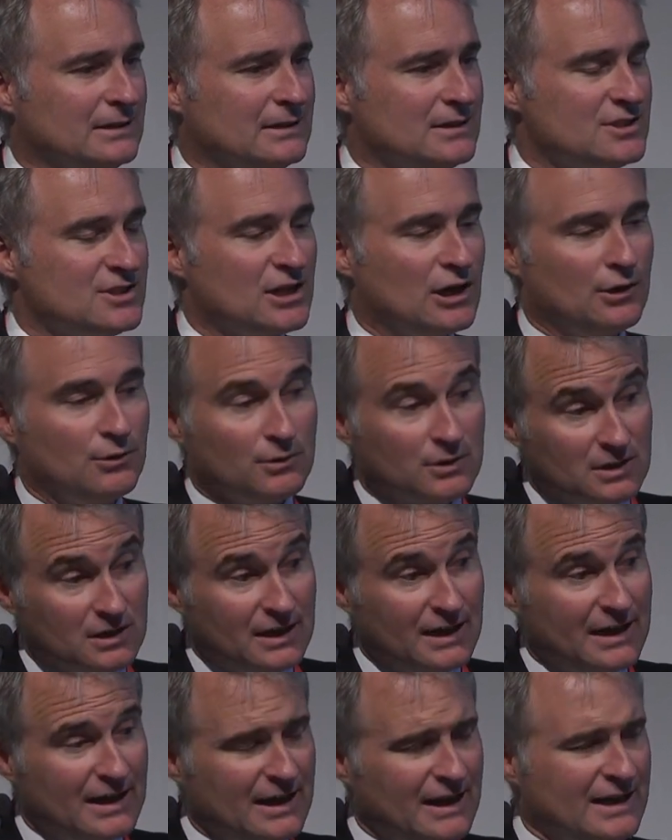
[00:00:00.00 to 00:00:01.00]
So,
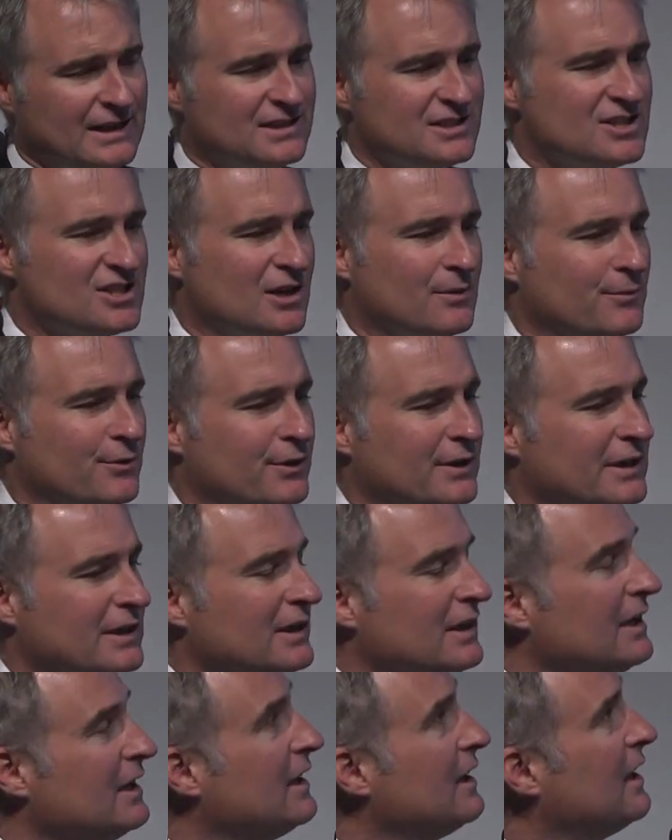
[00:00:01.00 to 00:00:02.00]
in summary,
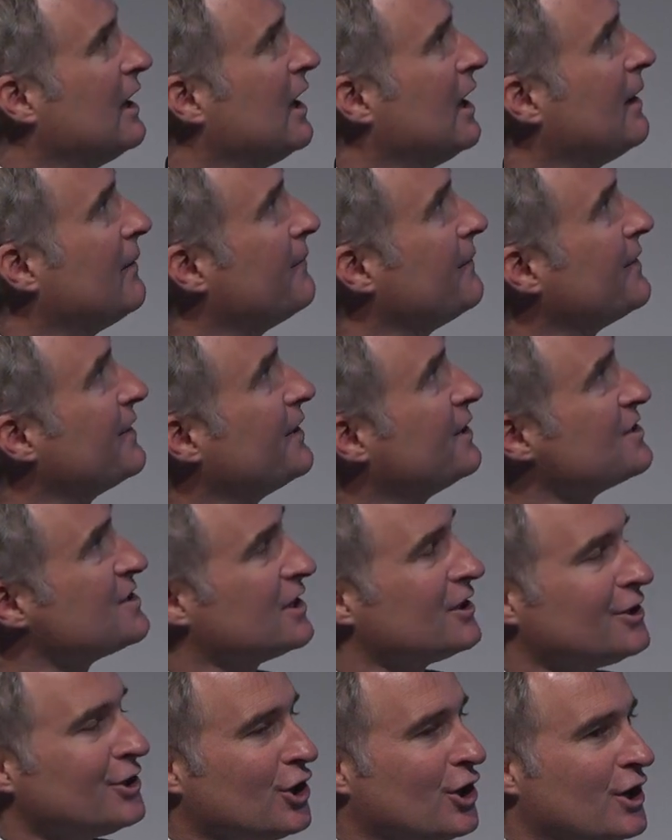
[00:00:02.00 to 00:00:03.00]
there's
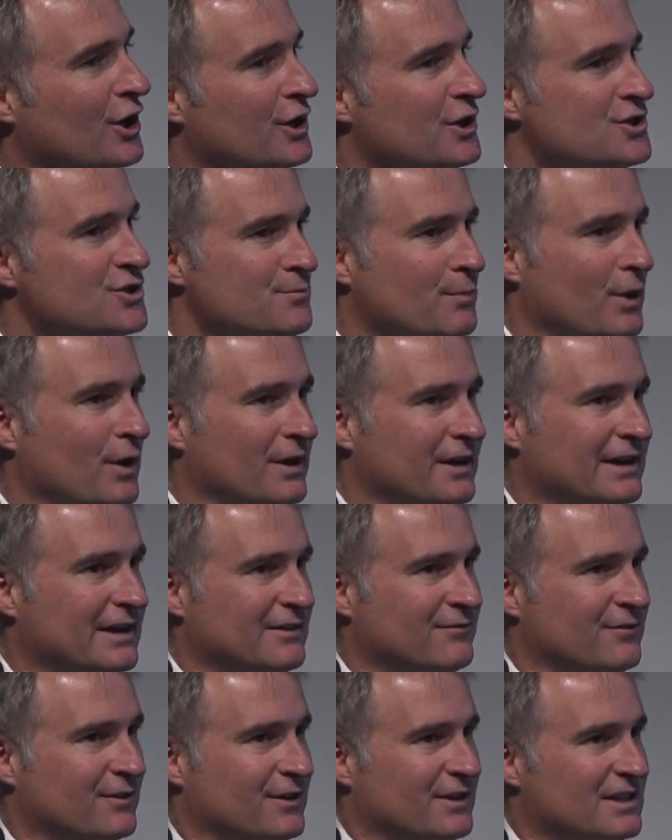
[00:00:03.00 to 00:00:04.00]
a large
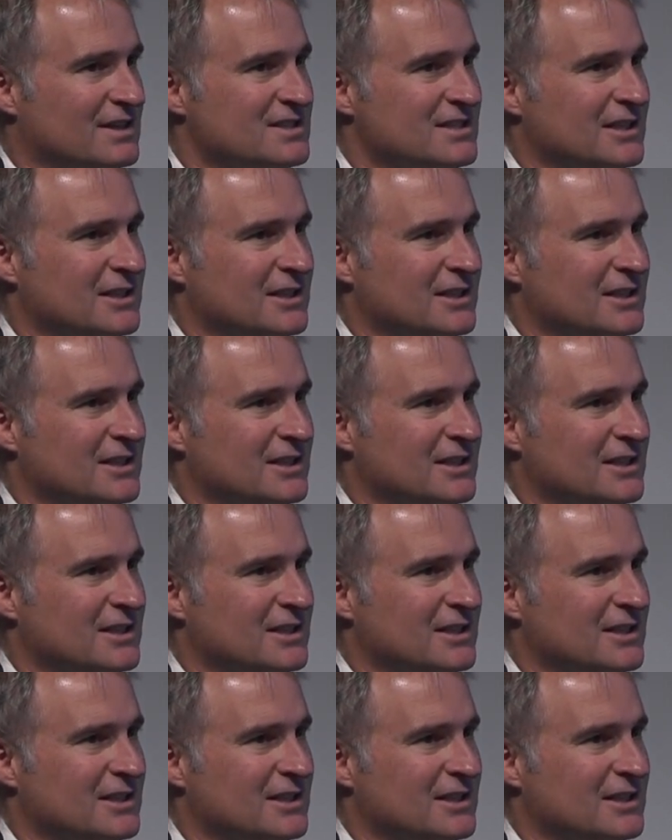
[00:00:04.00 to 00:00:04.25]
market for this.